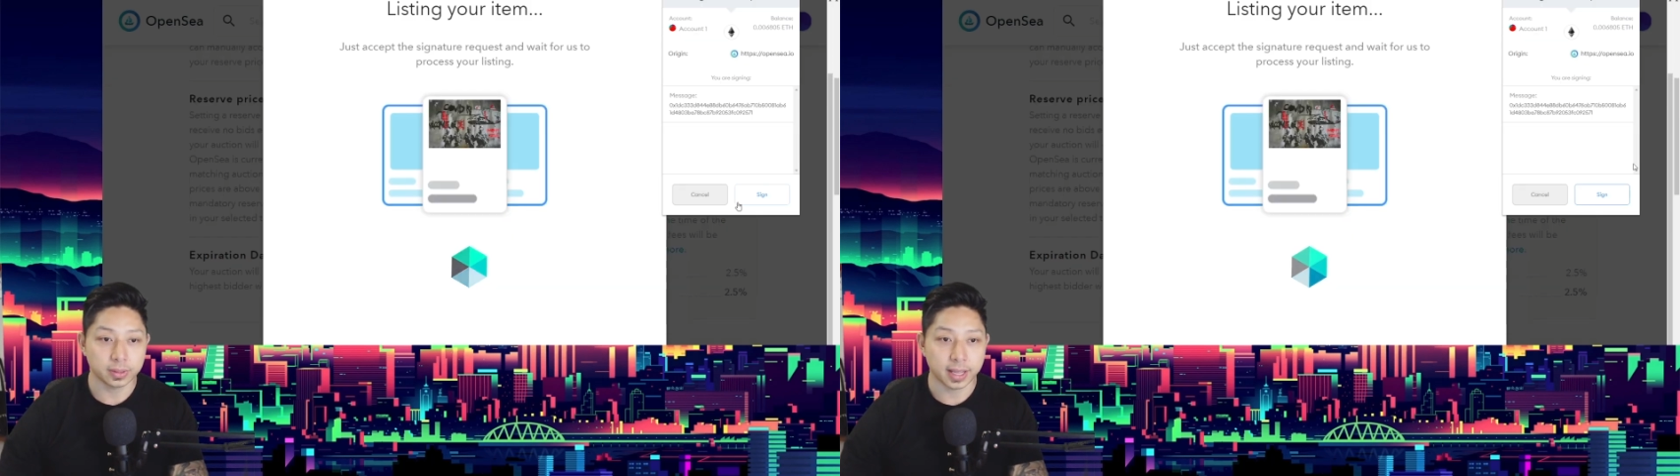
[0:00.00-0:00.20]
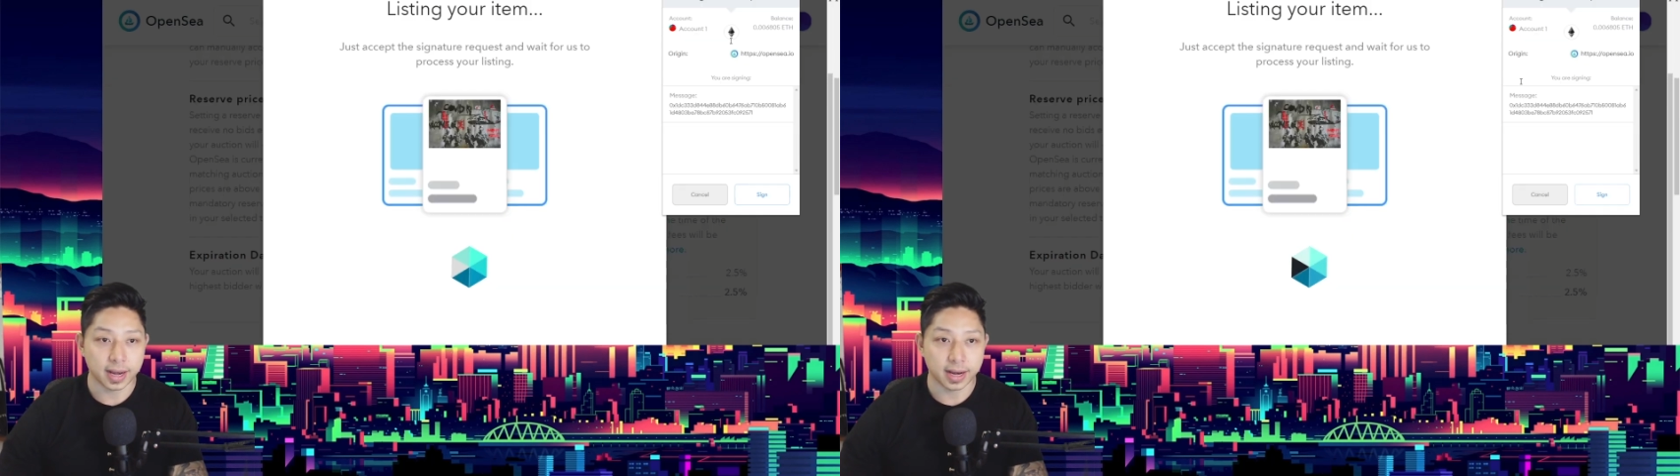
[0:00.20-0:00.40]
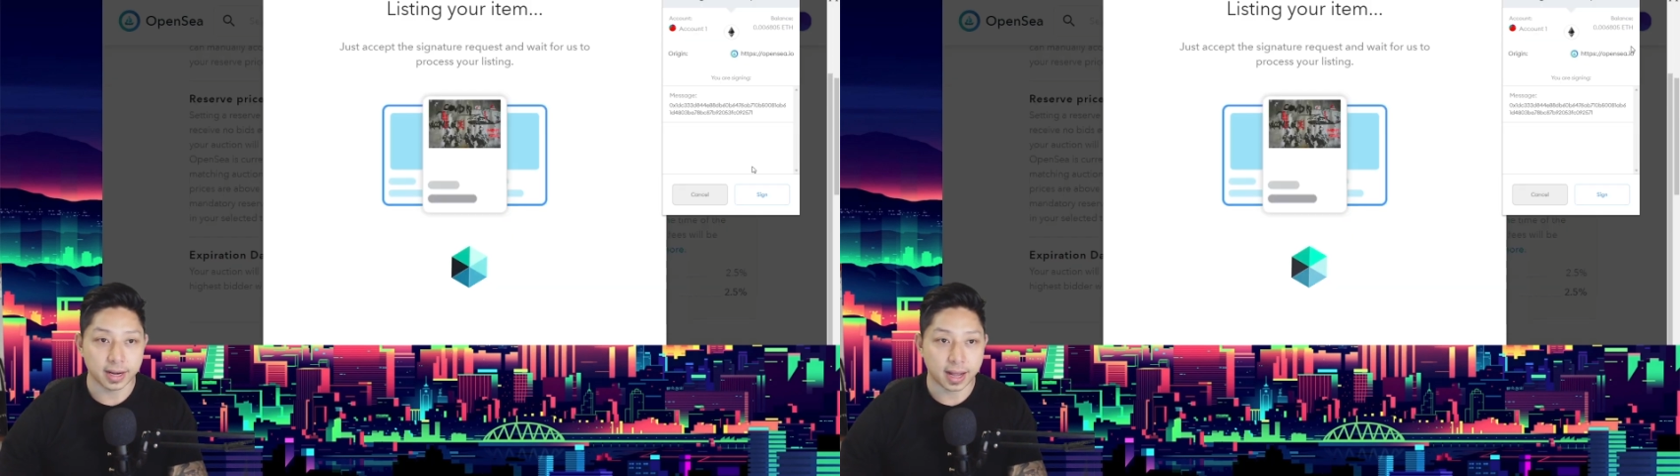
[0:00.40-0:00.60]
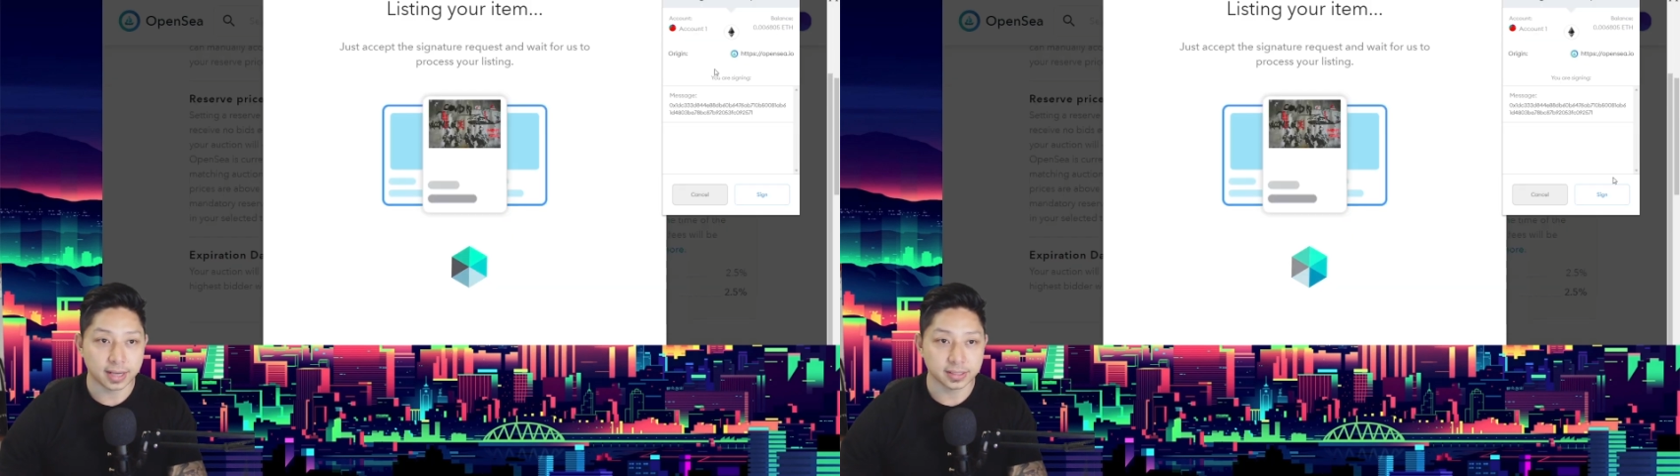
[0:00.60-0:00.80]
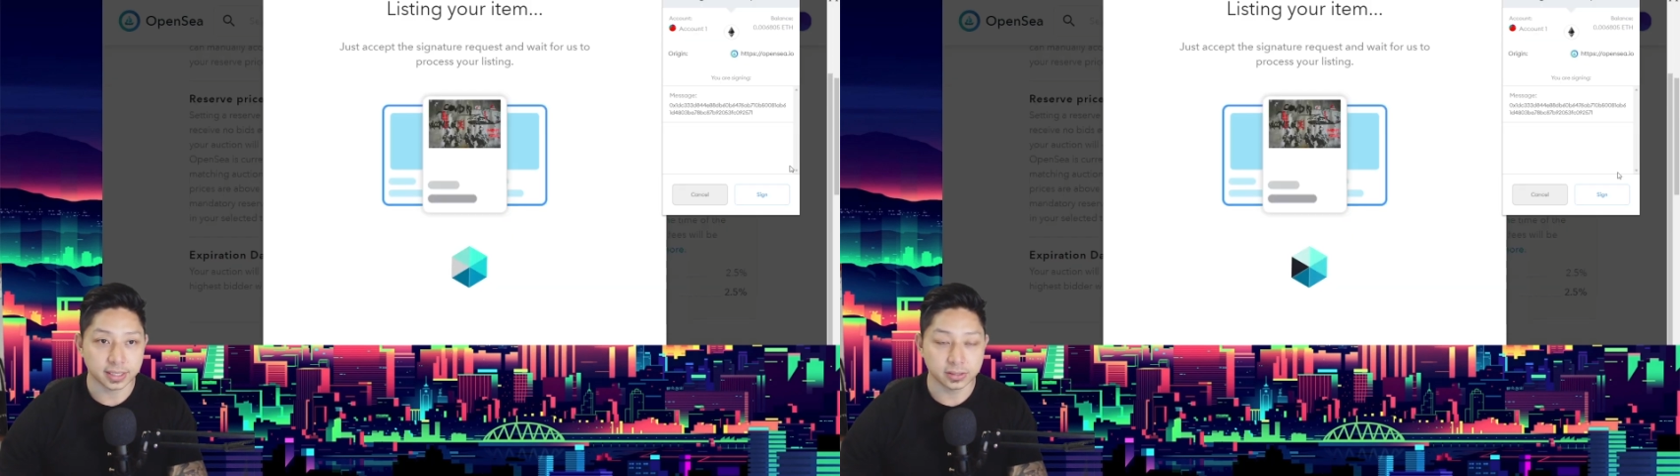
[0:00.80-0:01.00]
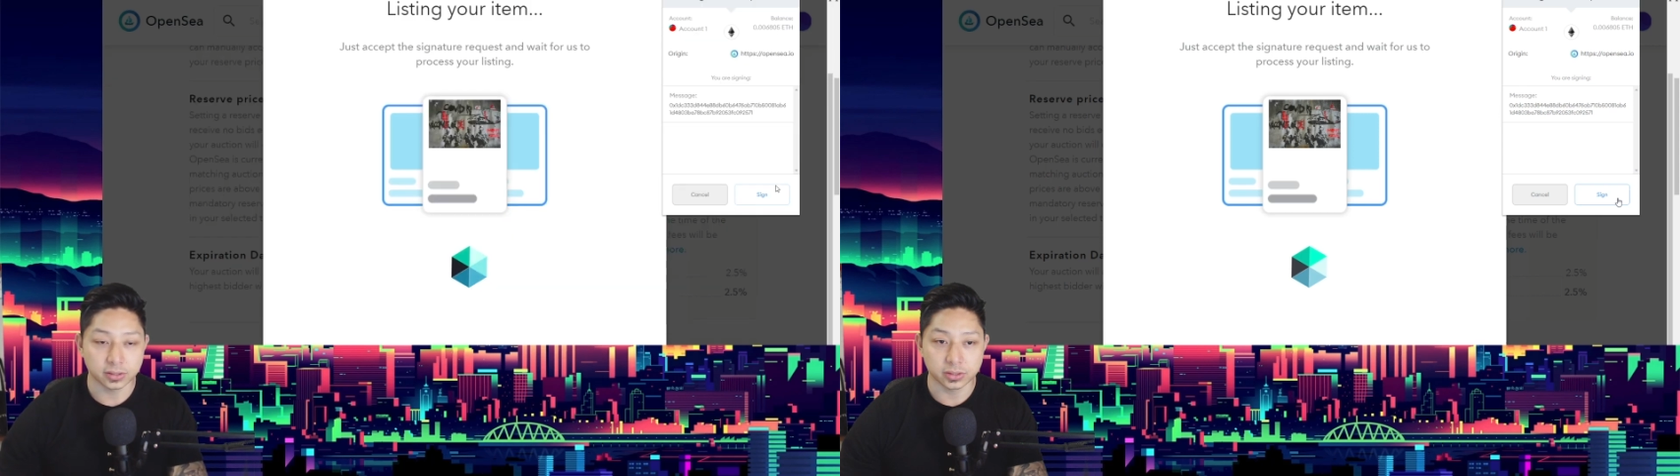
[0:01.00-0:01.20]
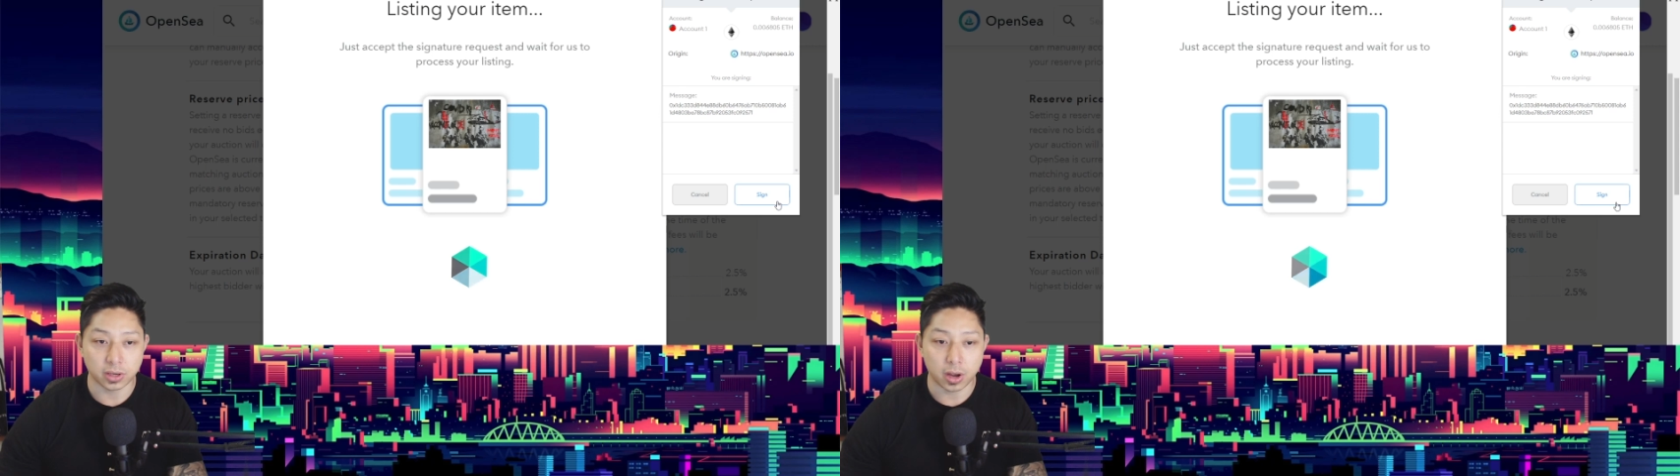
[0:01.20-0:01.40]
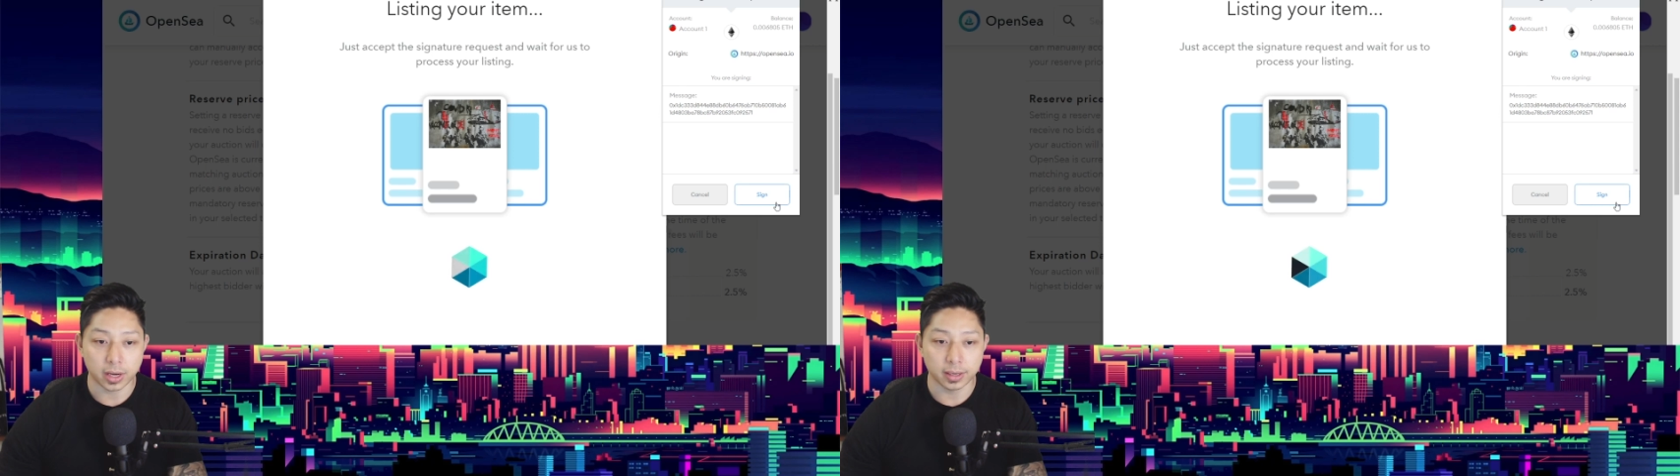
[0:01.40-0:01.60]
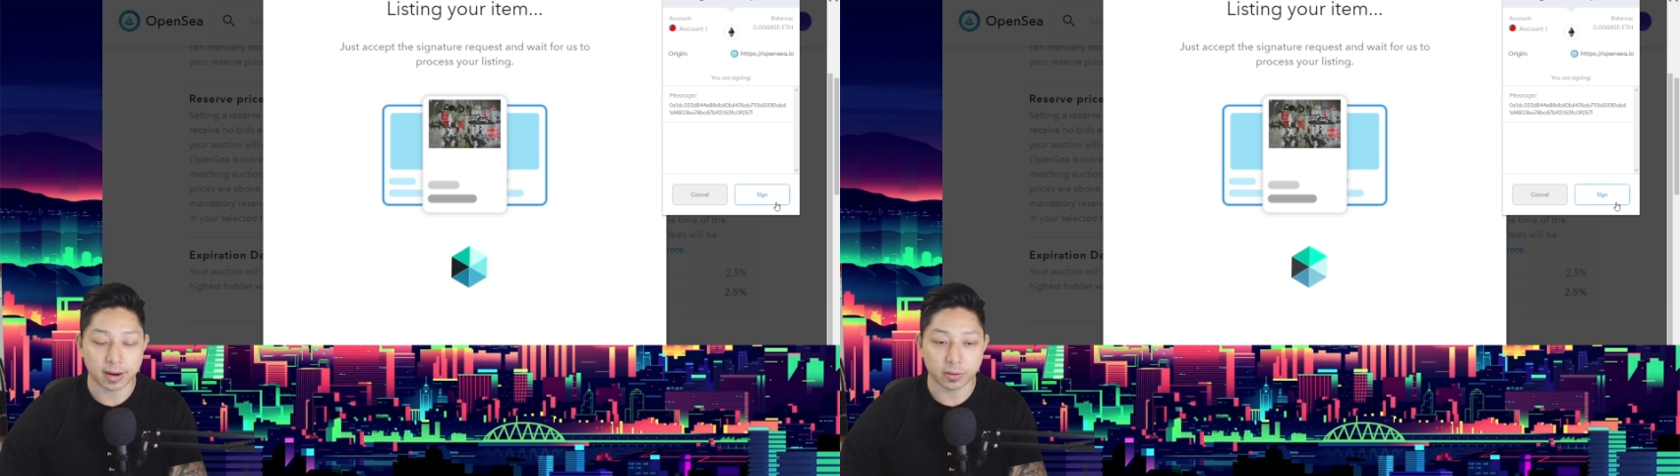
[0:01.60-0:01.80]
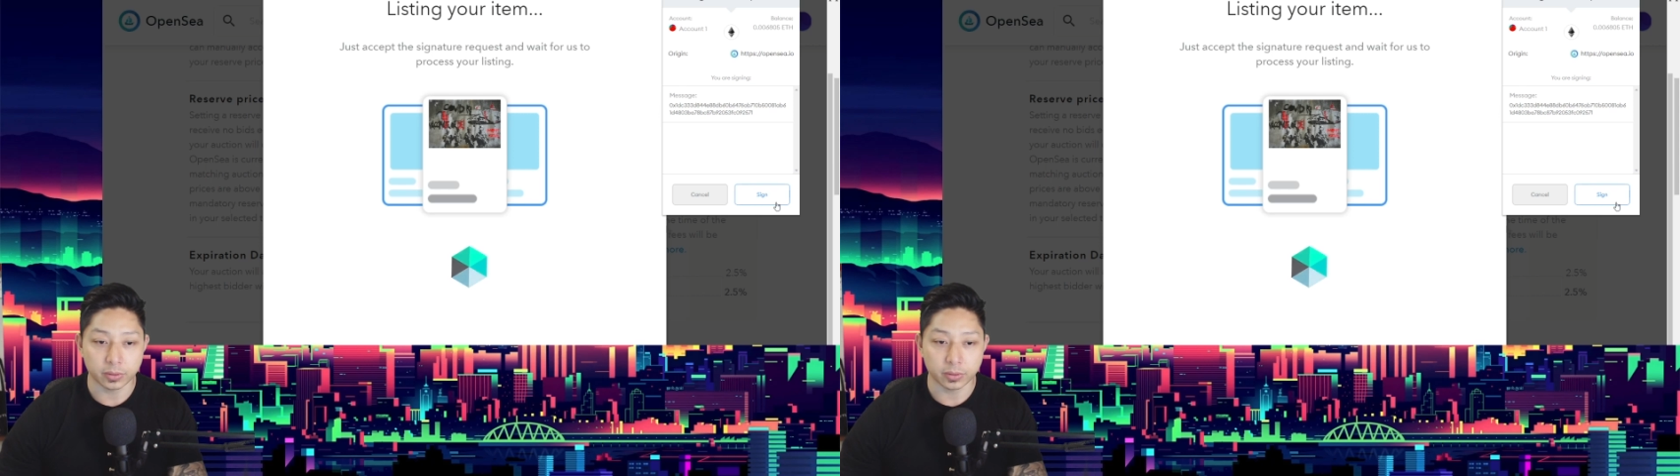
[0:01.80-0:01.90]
and it asked us to sign our